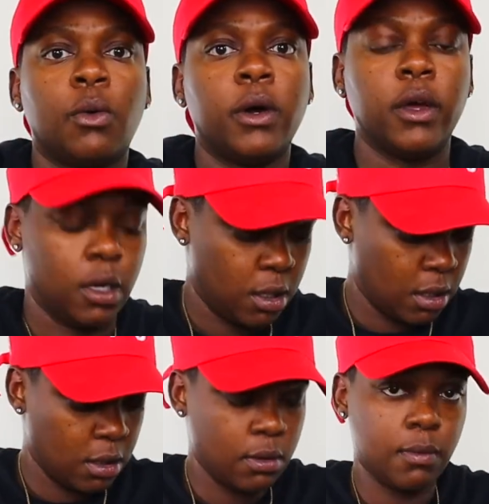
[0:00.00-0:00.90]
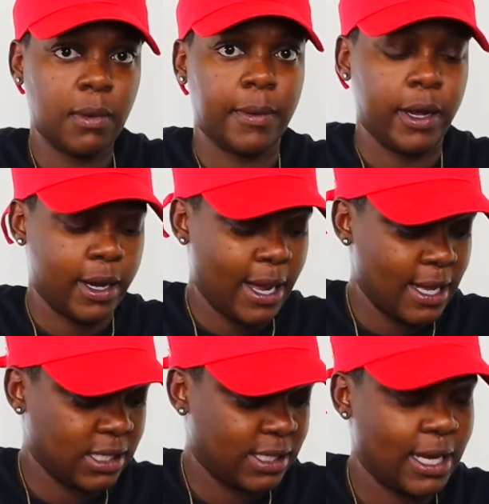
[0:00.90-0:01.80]
What? My bad. I
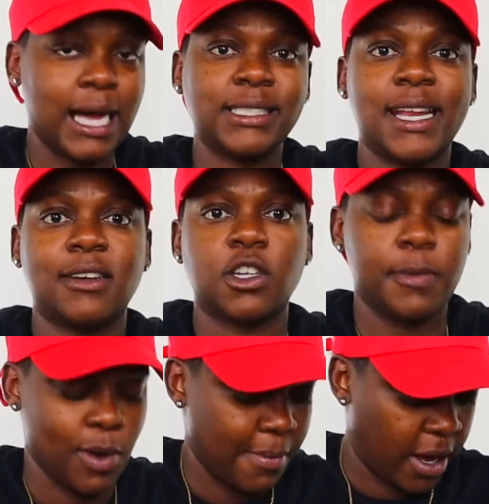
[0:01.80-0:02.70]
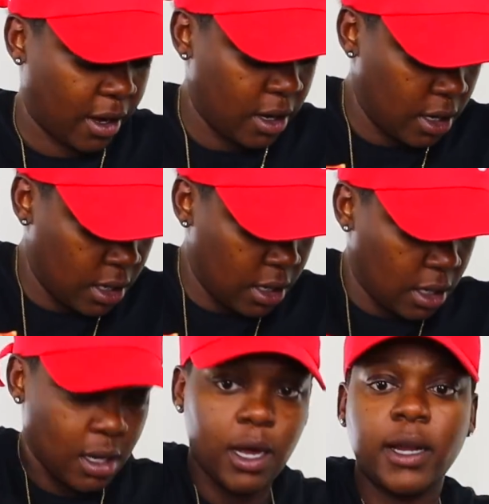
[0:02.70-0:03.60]
had said, I said I was going to be right back.
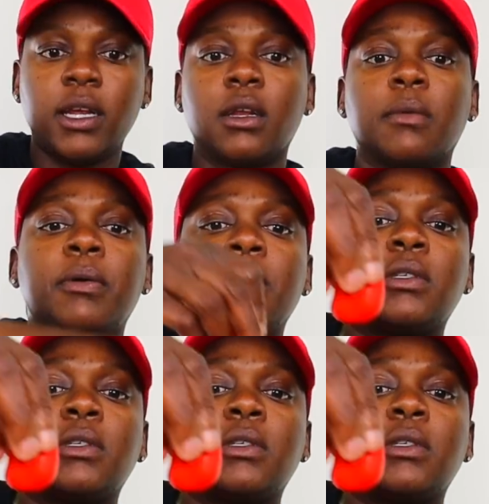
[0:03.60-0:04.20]
I need you to put me